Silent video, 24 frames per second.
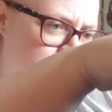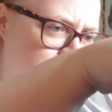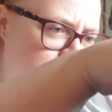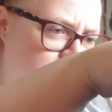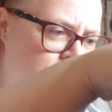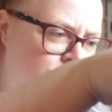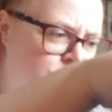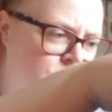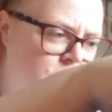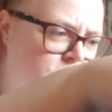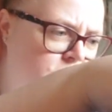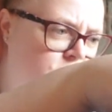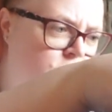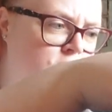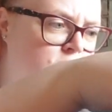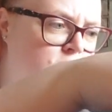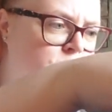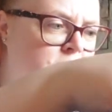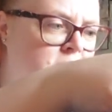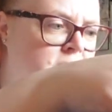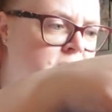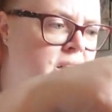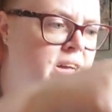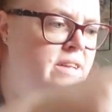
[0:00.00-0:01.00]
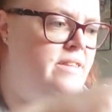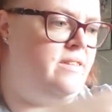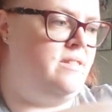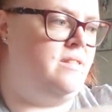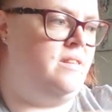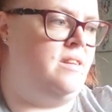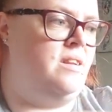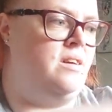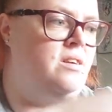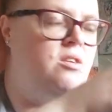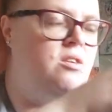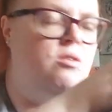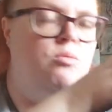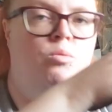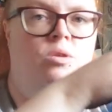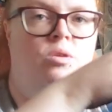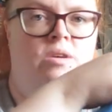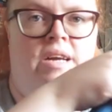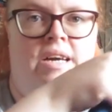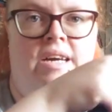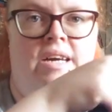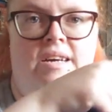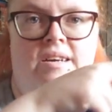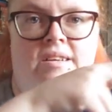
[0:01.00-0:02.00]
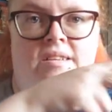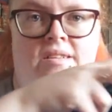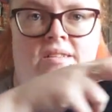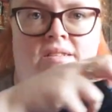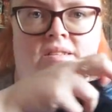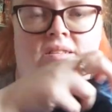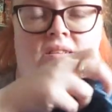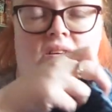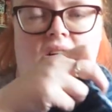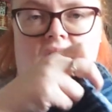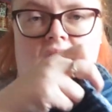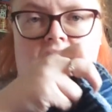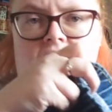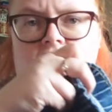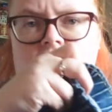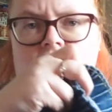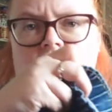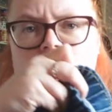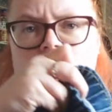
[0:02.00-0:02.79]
I wouldn't have got them in less than like a 1X. I think I